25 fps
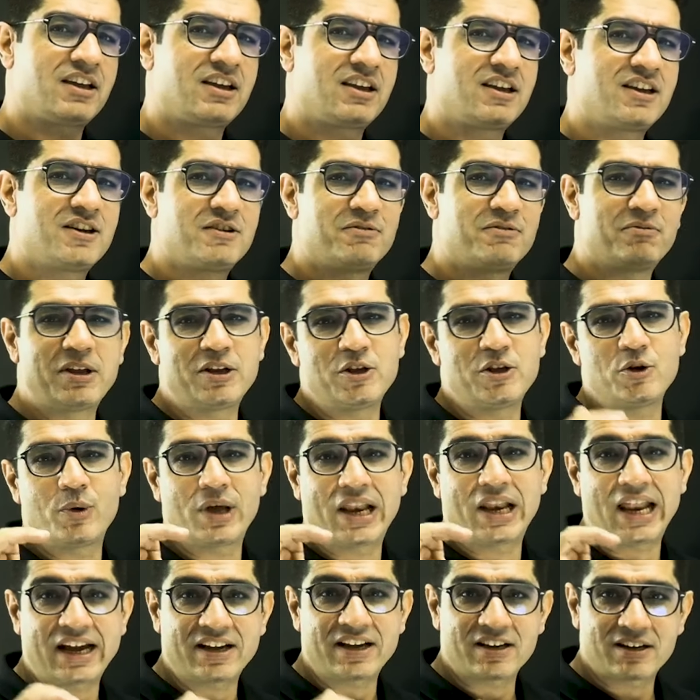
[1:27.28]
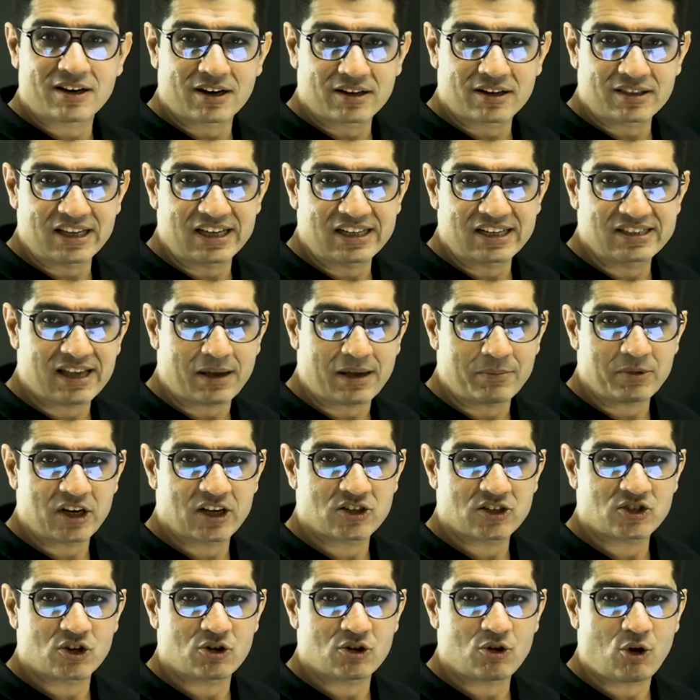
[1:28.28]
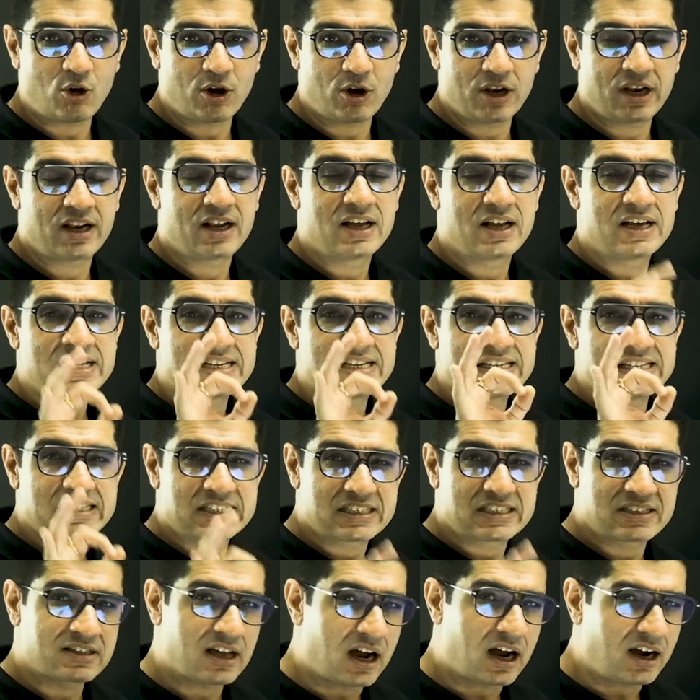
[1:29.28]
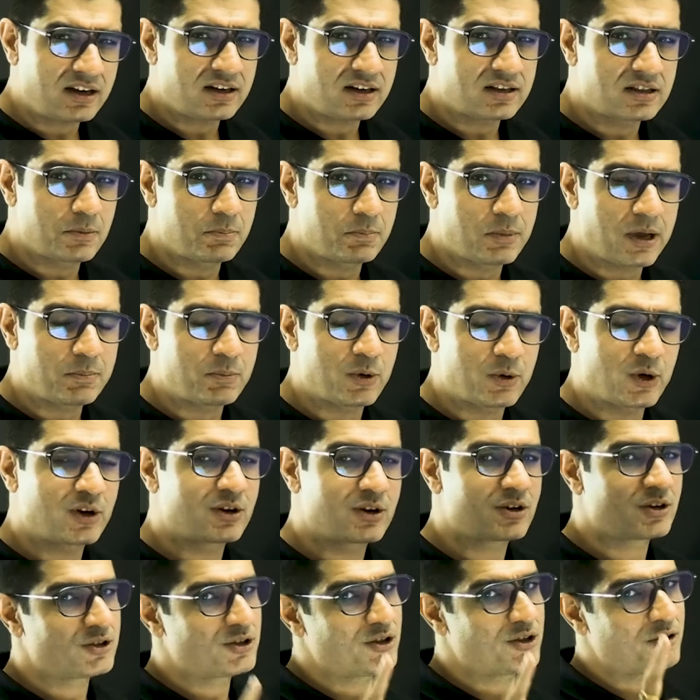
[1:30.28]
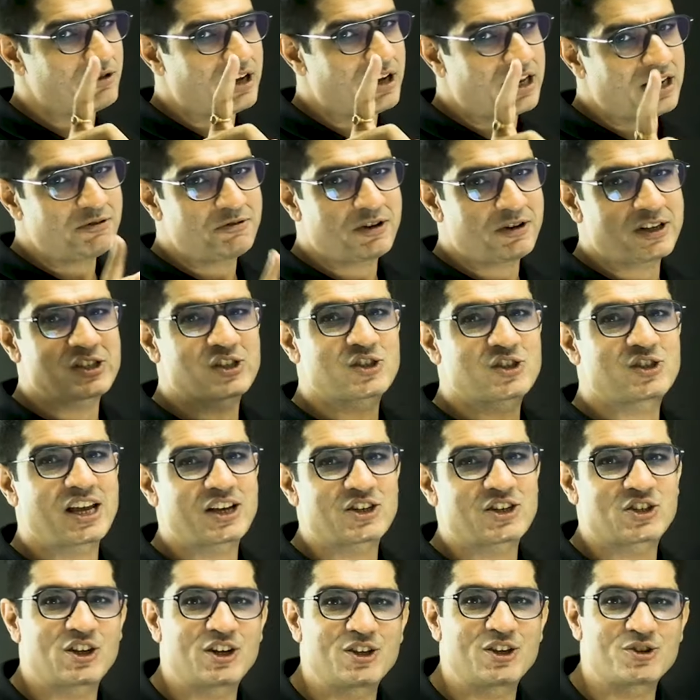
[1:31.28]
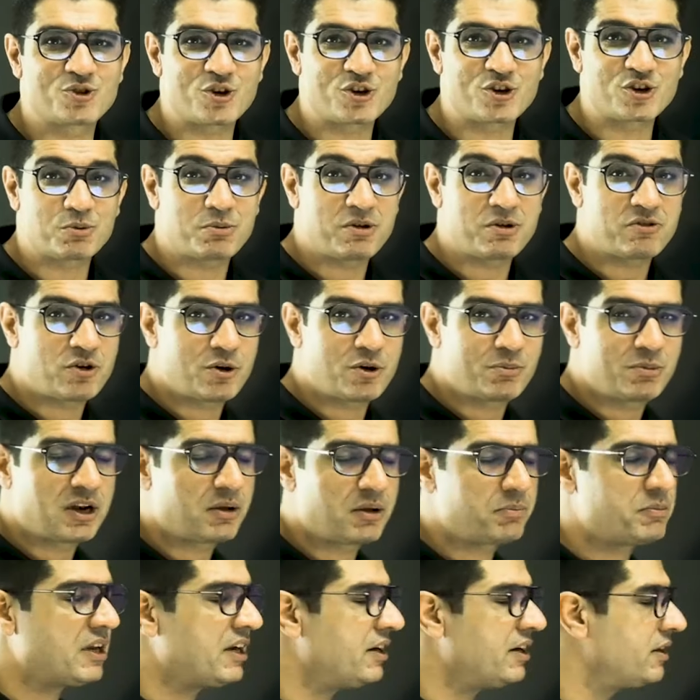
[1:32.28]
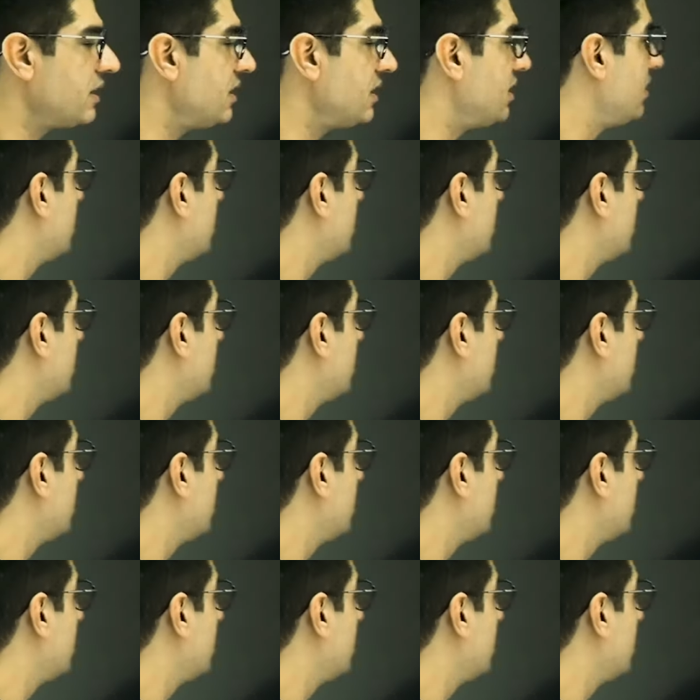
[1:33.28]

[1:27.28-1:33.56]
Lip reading: when you will enter the examination hall, start the paper. The very first section is going to be verbal ability,